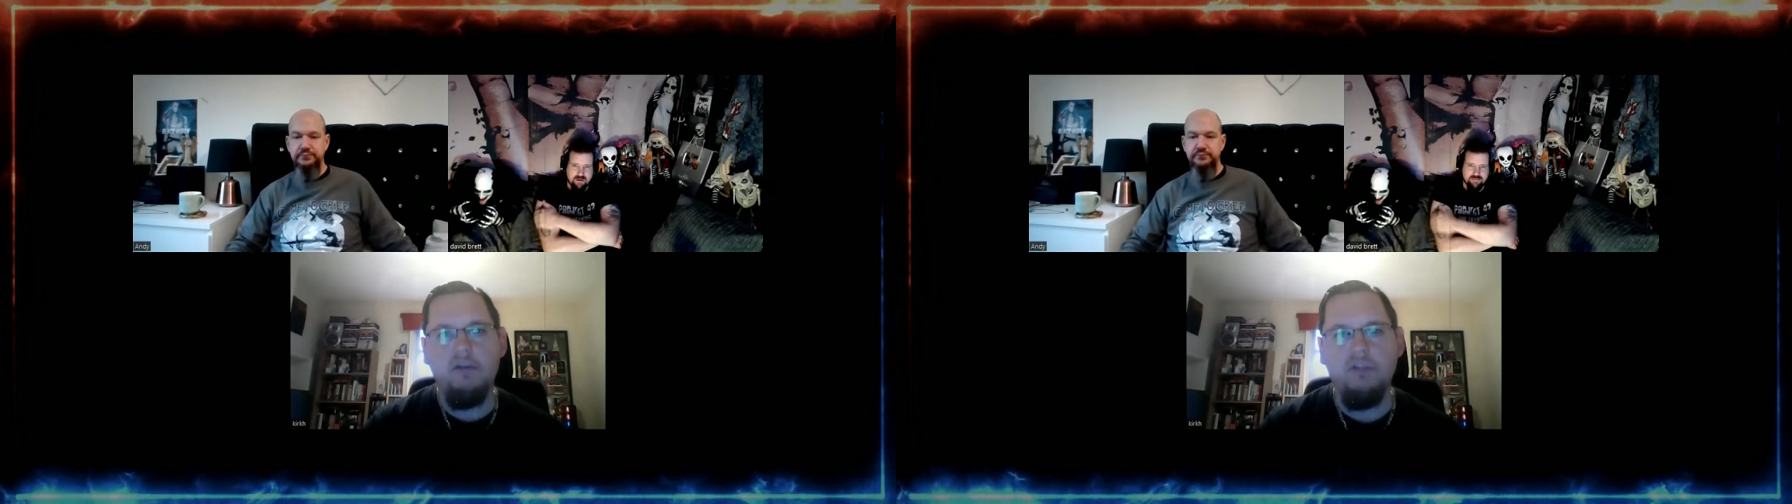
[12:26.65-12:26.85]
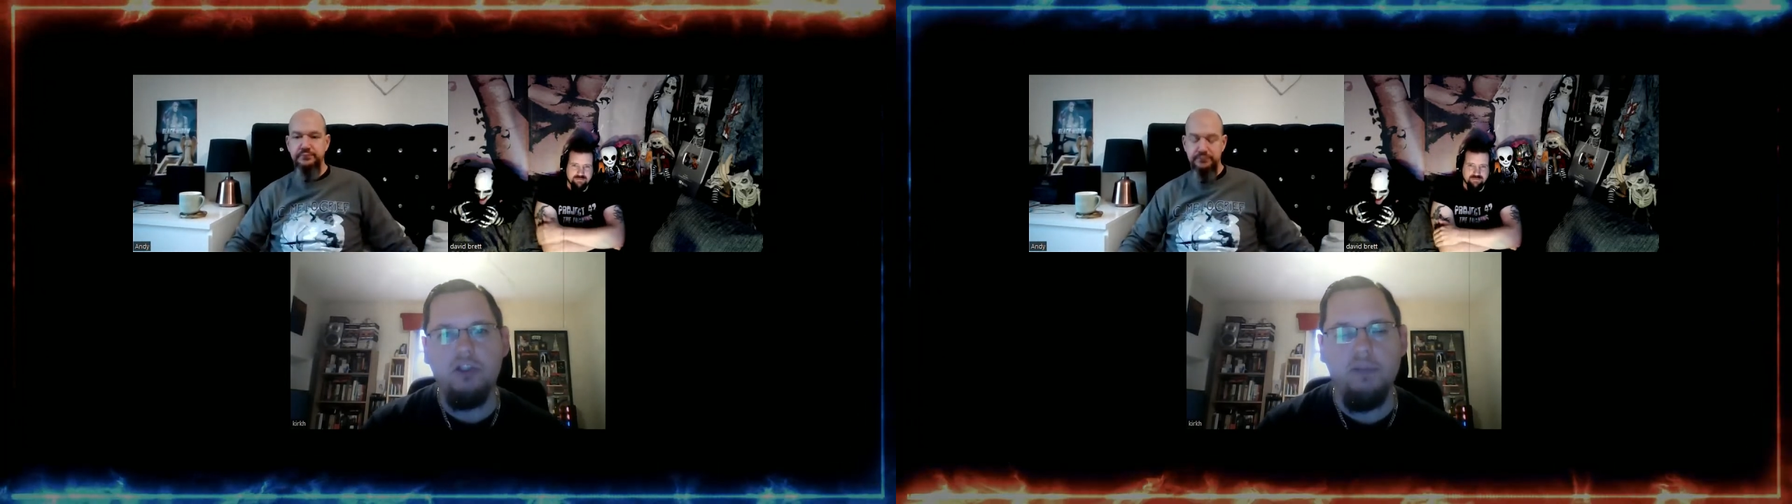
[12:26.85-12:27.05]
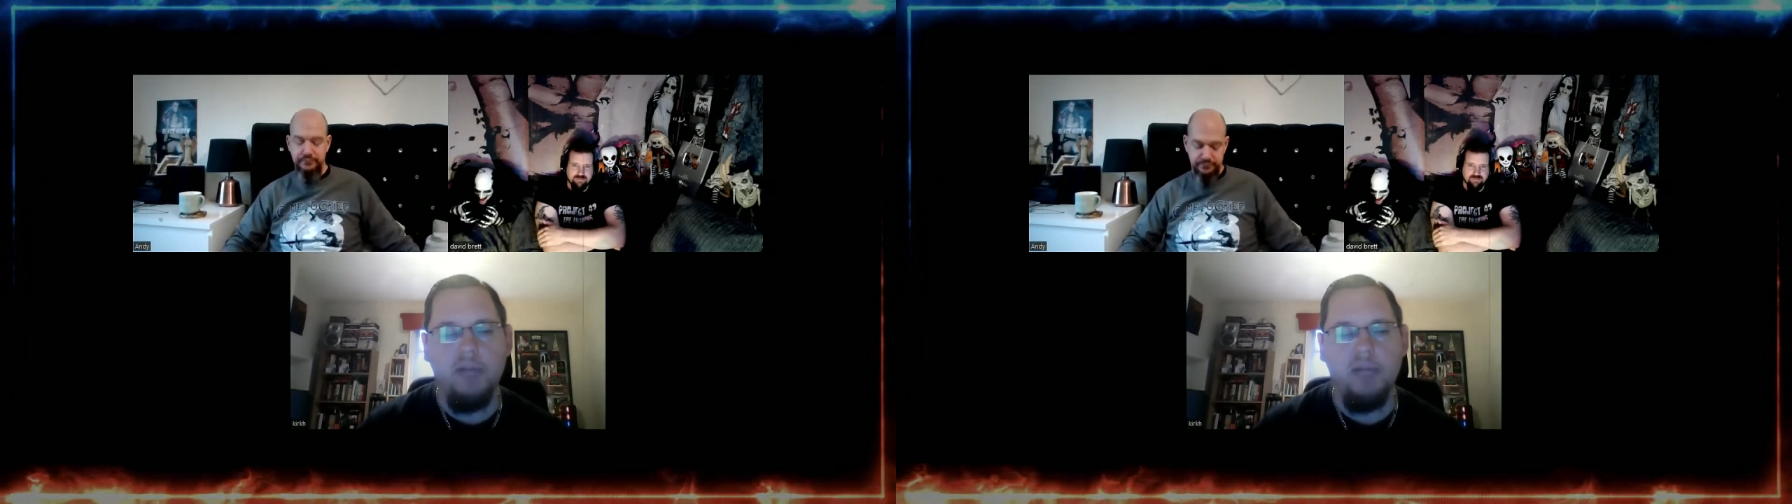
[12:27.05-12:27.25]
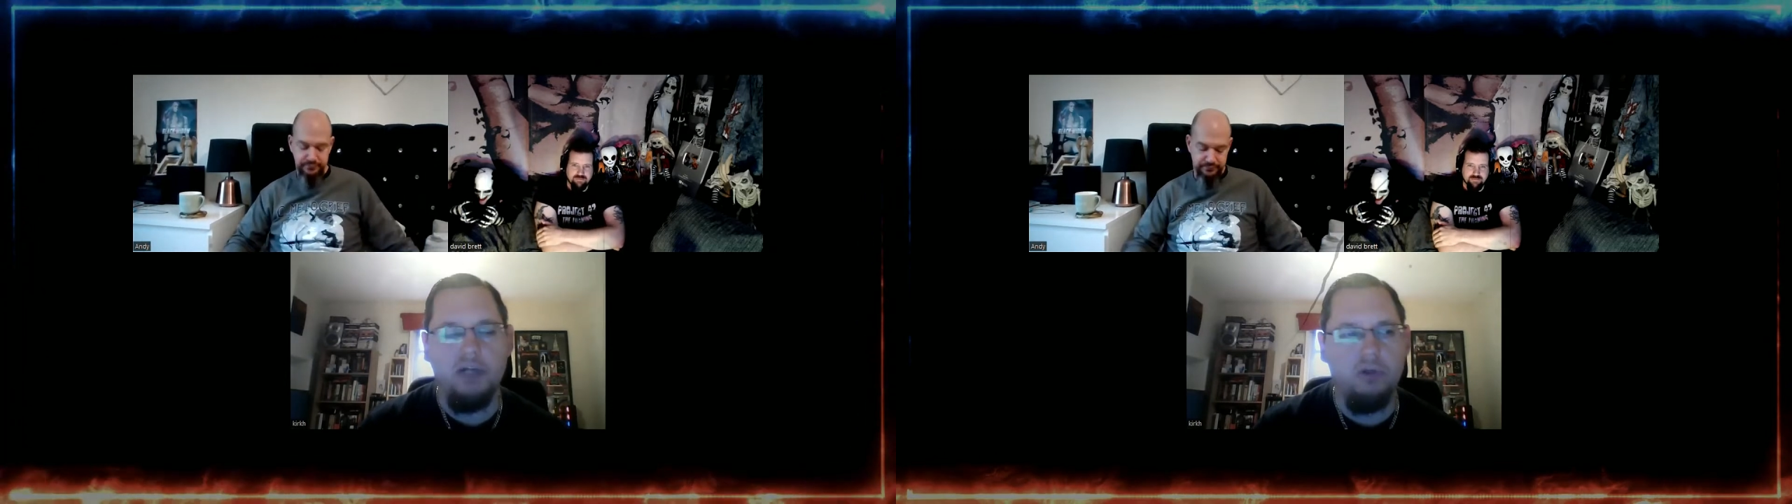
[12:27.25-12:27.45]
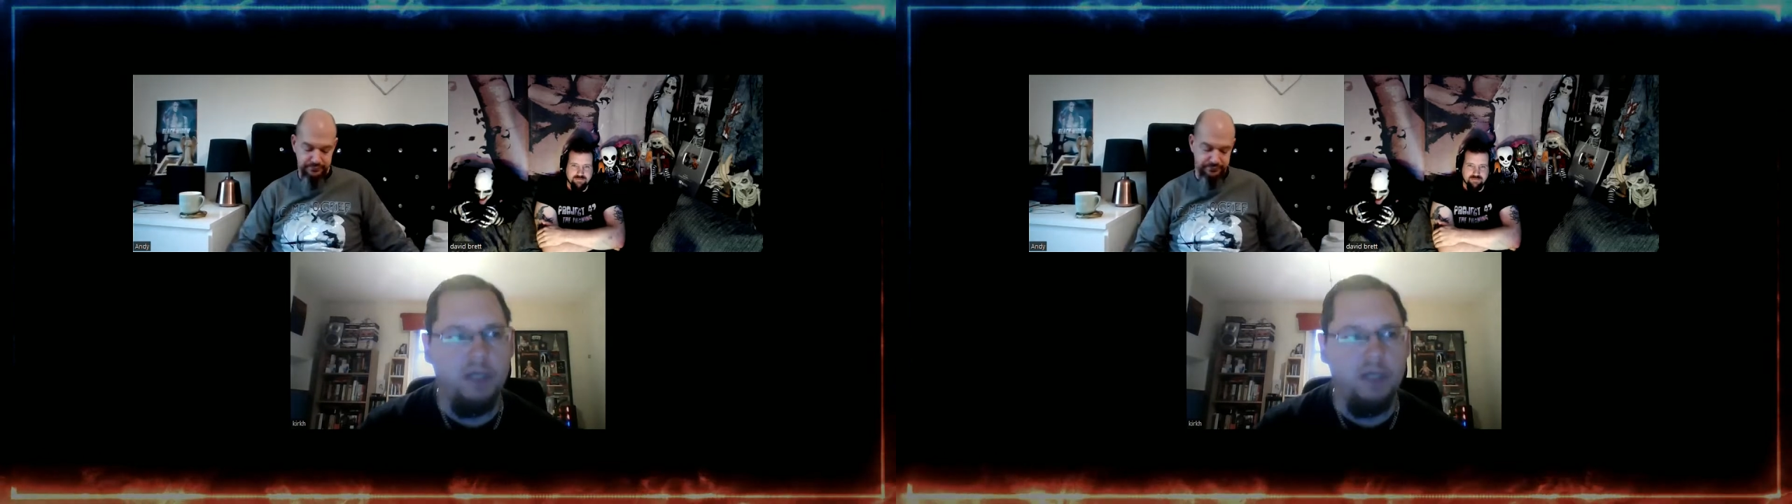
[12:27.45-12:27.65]
for Scream
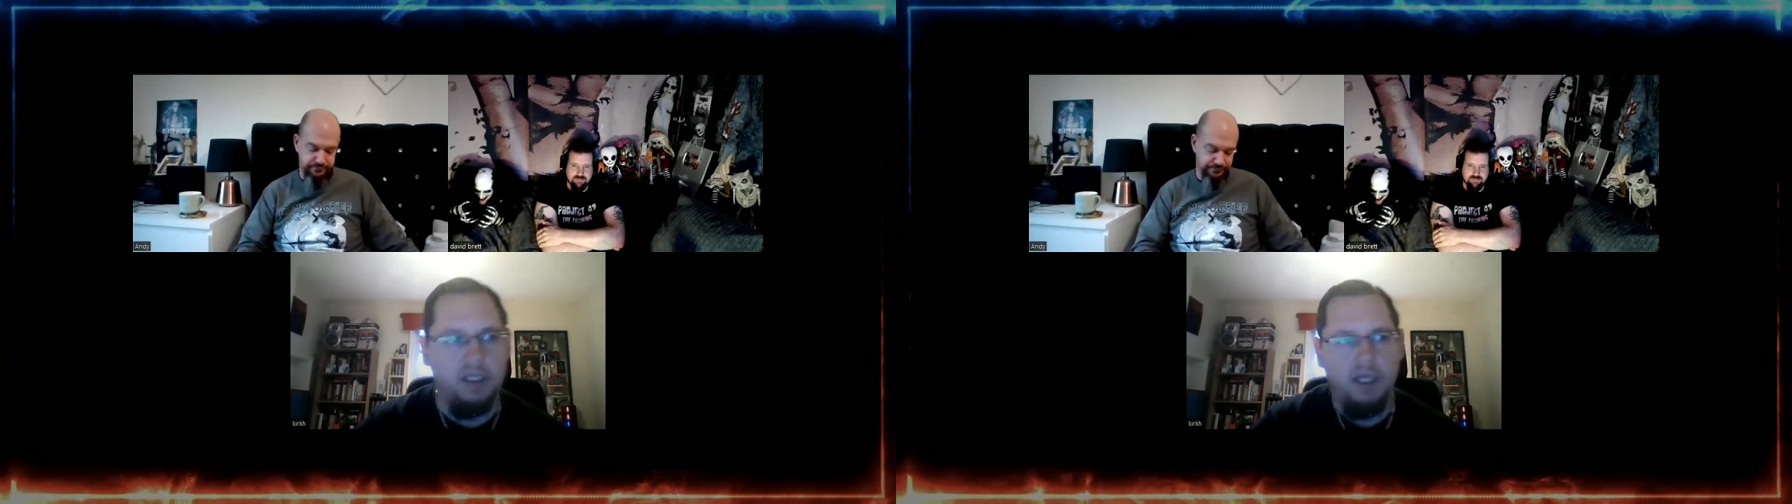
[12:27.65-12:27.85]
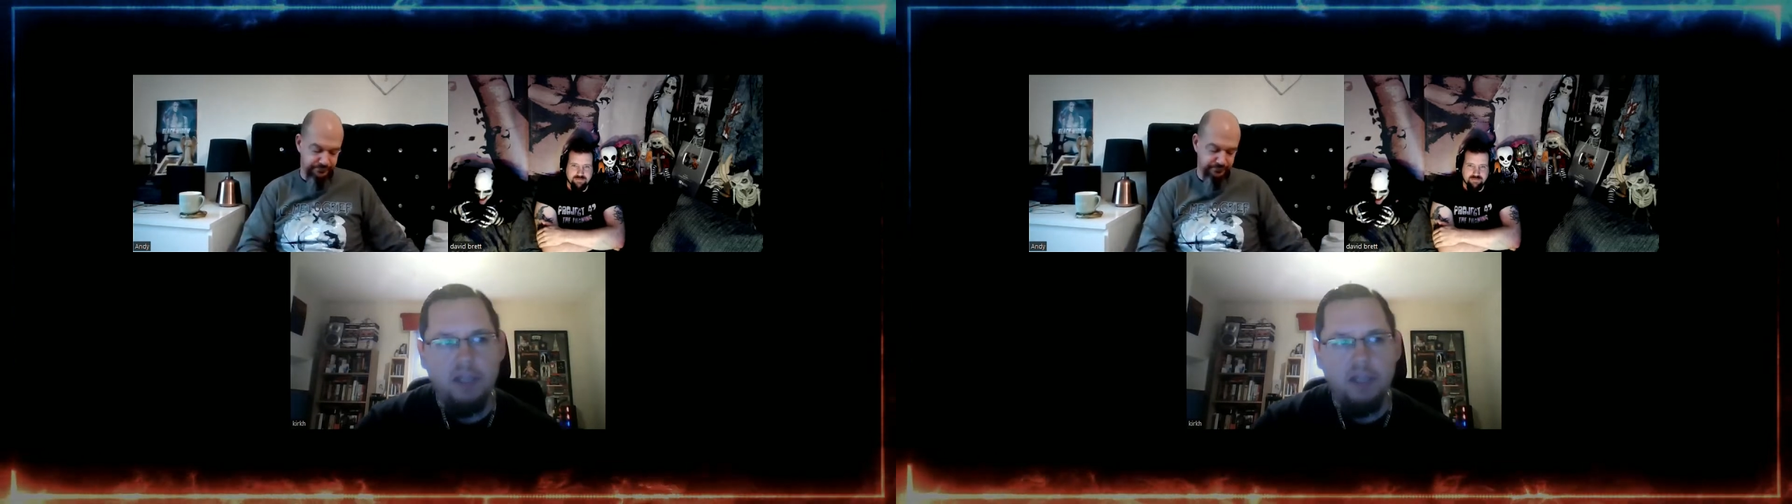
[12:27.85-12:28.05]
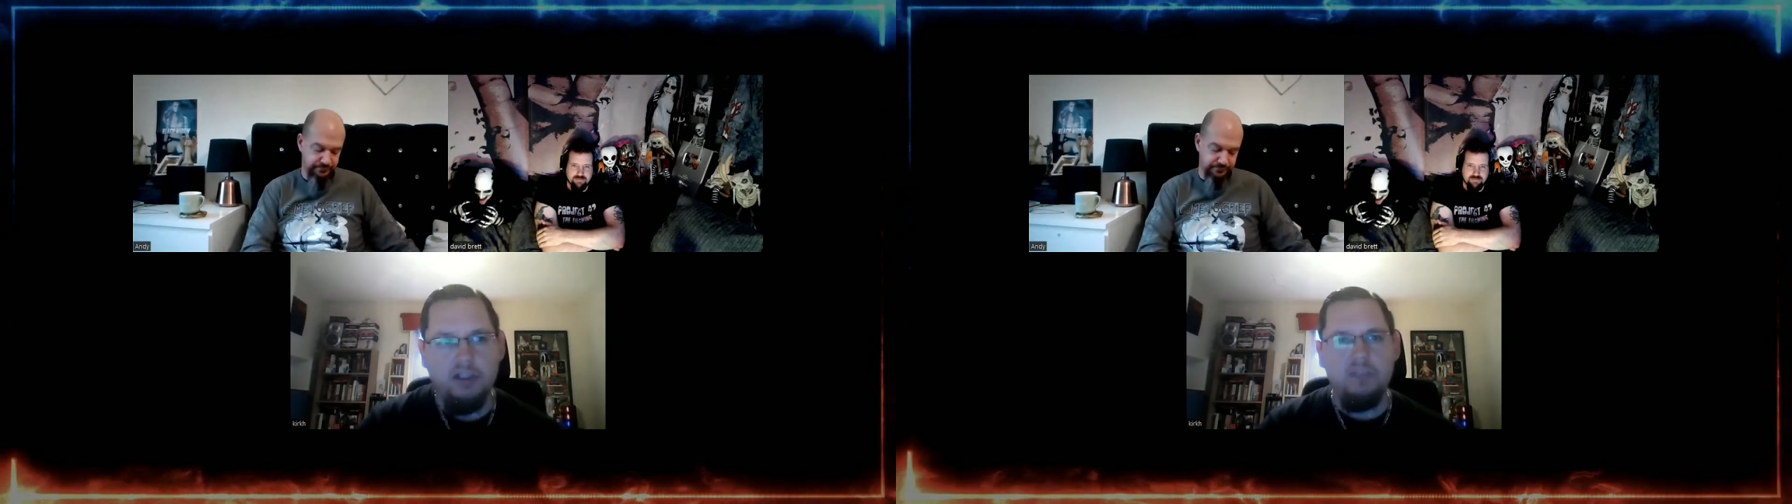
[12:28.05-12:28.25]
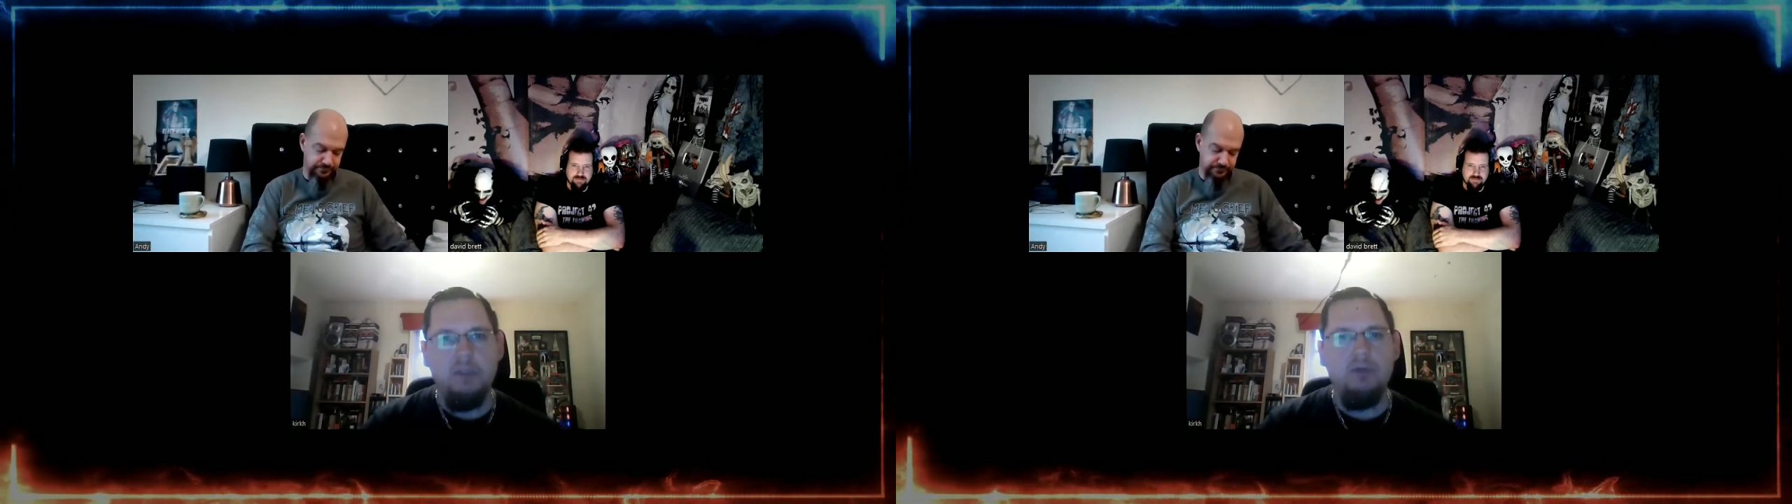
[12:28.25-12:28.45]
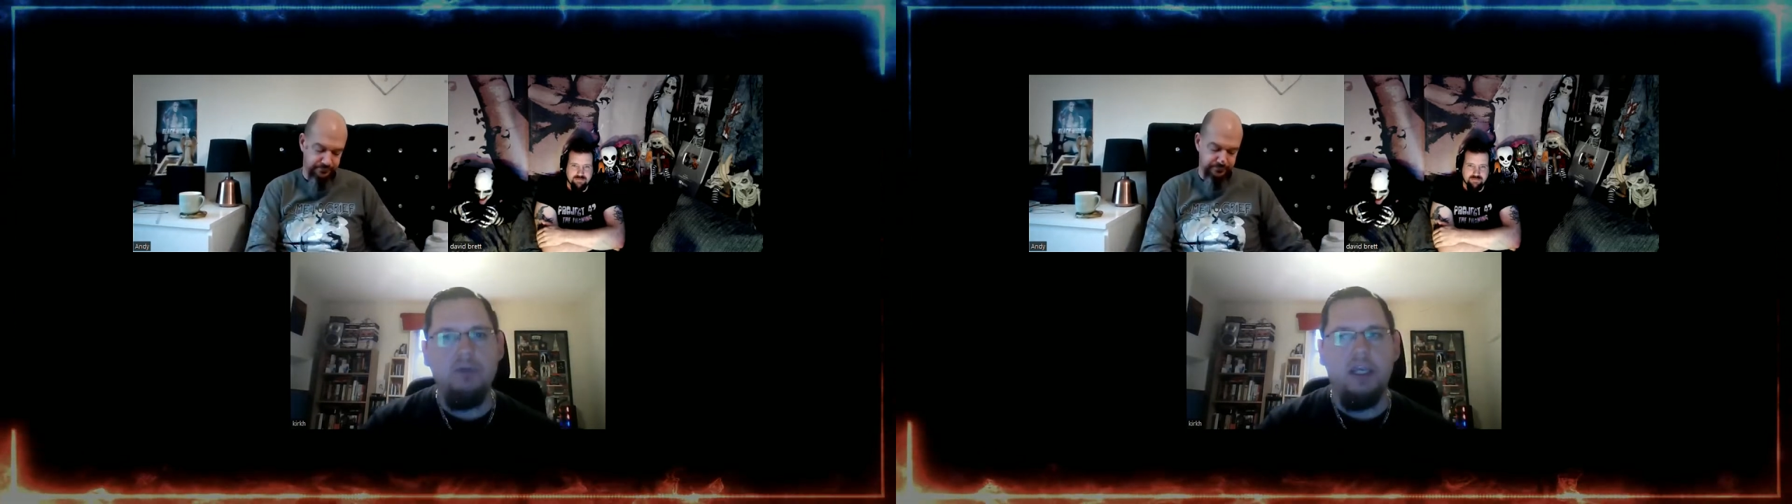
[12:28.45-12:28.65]
Blast Repeat. So this
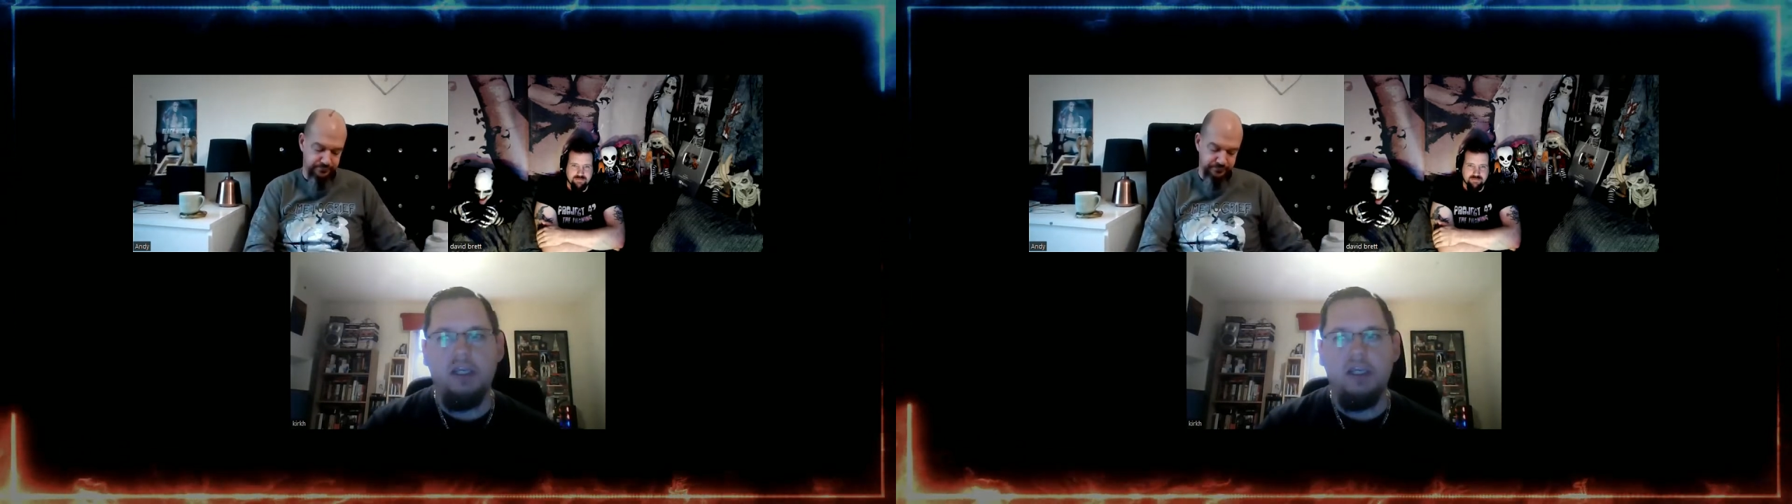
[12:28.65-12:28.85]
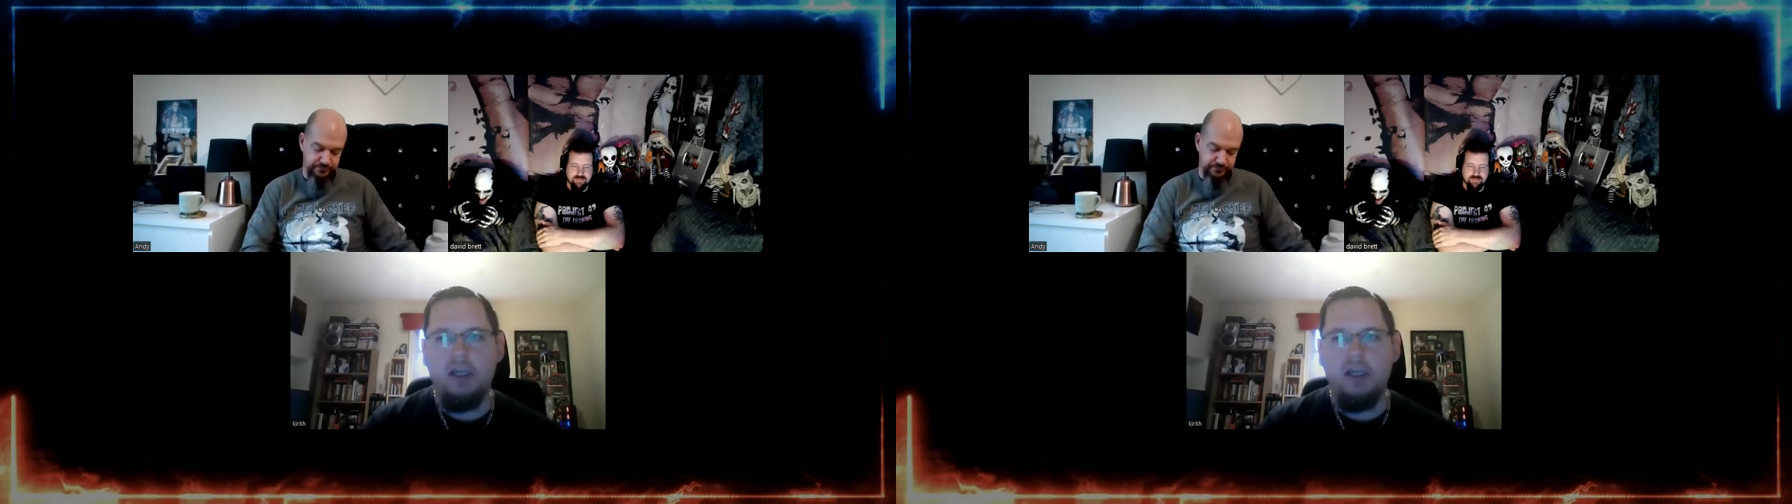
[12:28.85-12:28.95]
music,